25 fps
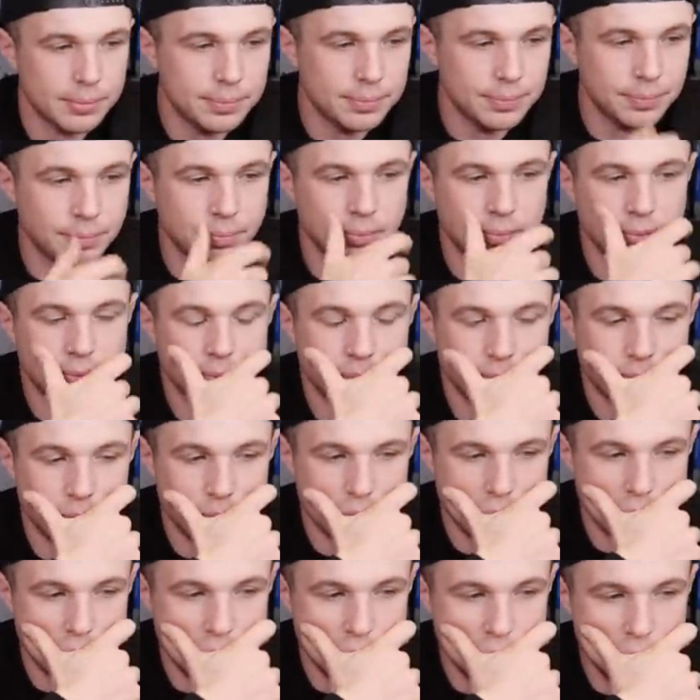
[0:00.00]

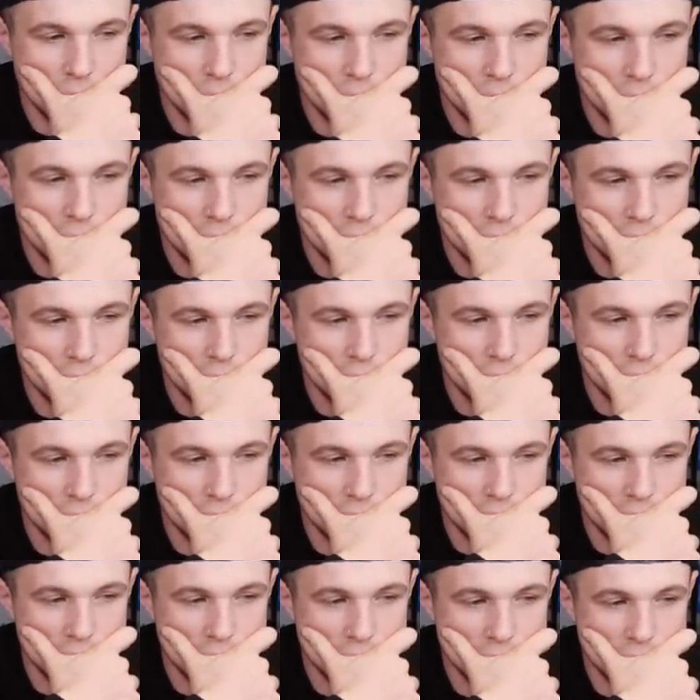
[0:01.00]

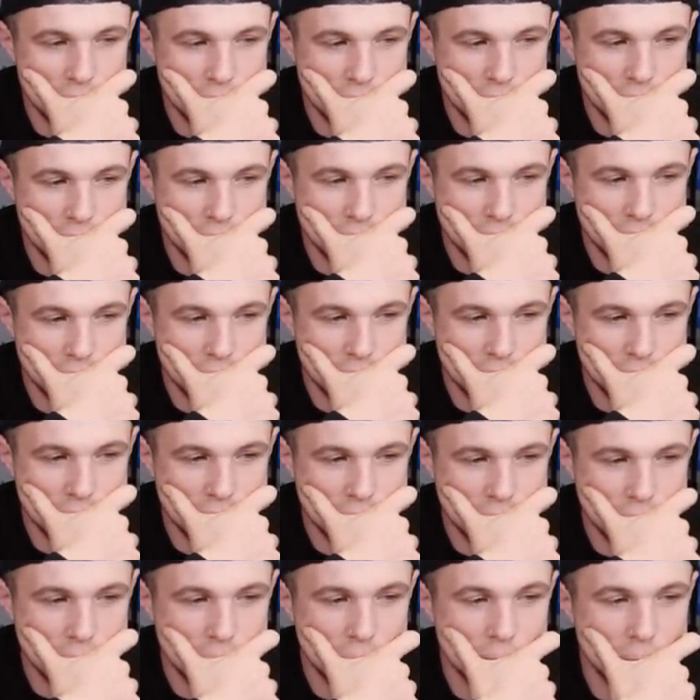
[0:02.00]

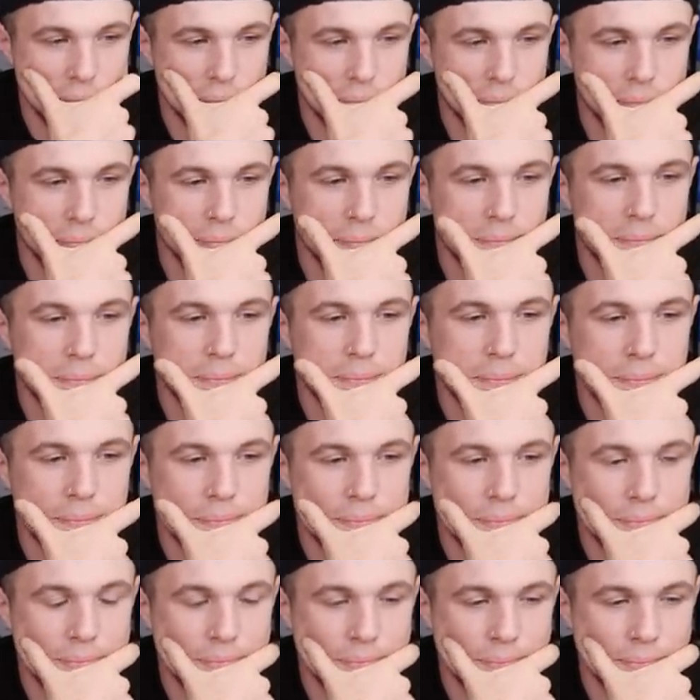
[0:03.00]

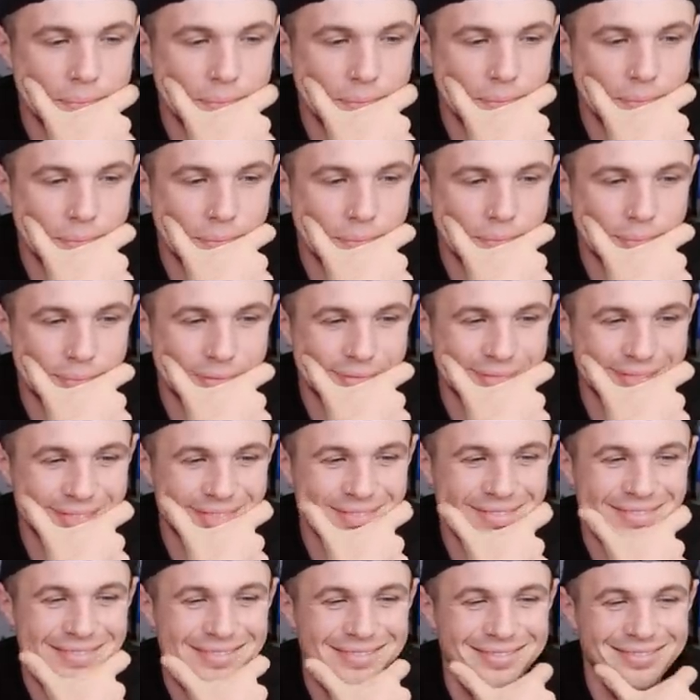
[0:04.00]

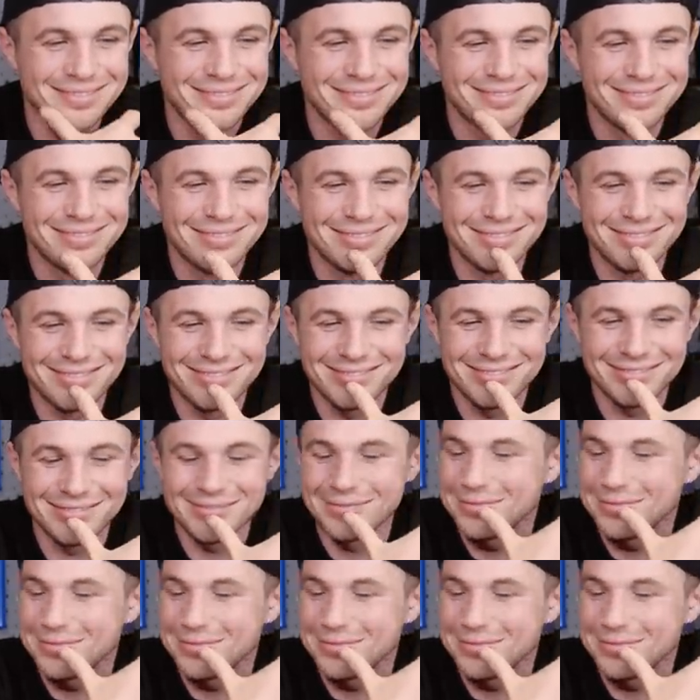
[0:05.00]
No words are spoken by the person on screen.